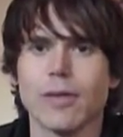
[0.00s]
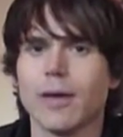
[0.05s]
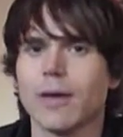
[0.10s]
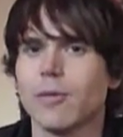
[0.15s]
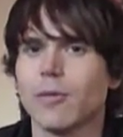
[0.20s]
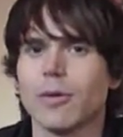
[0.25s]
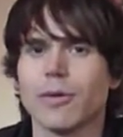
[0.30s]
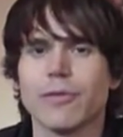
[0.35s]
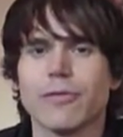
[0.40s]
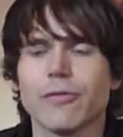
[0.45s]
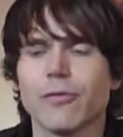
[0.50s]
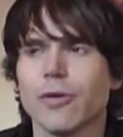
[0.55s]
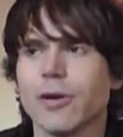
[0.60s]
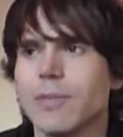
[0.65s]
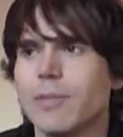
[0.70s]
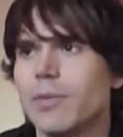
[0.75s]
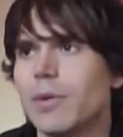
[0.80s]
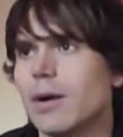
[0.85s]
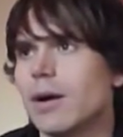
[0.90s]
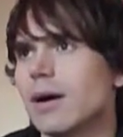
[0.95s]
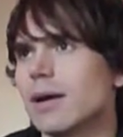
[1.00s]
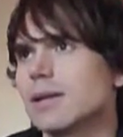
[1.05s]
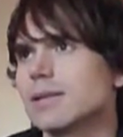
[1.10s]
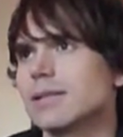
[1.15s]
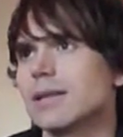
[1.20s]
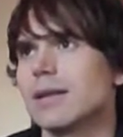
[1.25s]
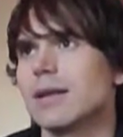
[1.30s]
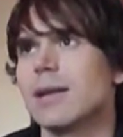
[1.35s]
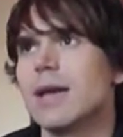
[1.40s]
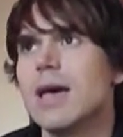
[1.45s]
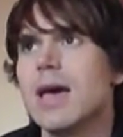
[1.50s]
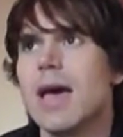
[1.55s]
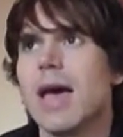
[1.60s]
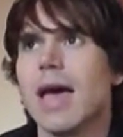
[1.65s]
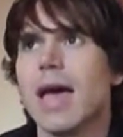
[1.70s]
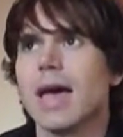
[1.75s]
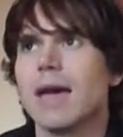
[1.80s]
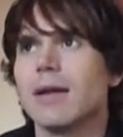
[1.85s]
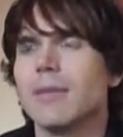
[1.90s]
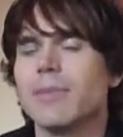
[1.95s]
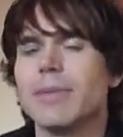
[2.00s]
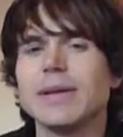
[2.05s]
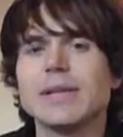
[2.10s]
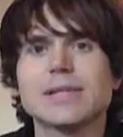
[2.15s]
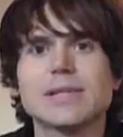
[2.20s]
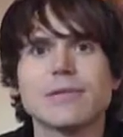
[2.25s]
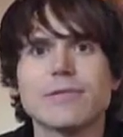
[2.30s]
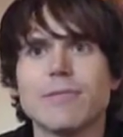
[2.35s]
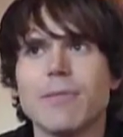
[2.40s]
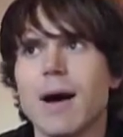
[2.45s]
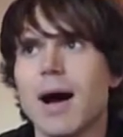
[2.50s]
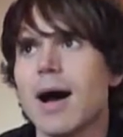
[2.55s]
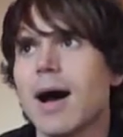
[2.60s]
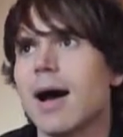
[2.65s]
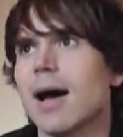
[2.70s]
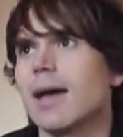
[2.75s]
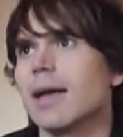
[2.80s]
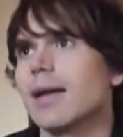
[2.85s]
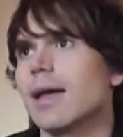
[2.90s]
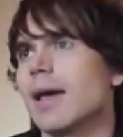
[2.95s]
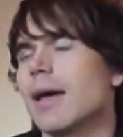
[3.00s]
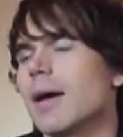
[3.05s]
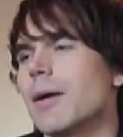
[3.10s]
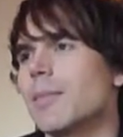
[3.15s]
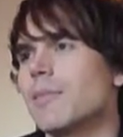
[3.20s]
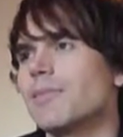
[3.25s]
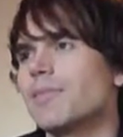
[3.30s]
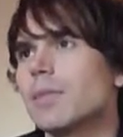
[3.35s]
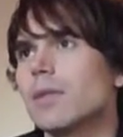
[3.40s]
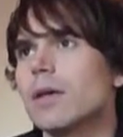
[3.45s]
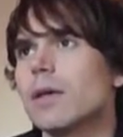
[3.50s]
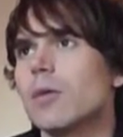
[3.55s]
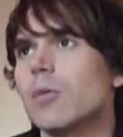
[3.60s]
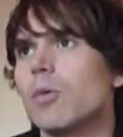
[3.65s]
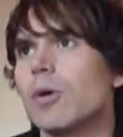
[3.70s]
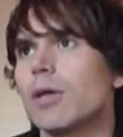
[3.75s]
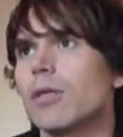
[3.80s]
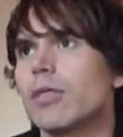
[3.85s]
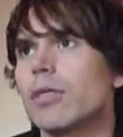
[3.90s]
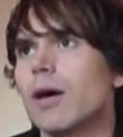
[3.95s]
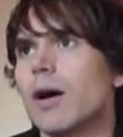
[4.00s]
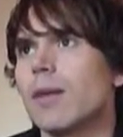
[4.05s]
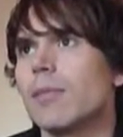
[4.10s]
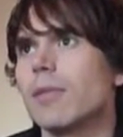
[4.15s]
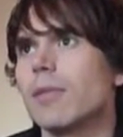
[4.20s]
They're with free books and peace of mind, and with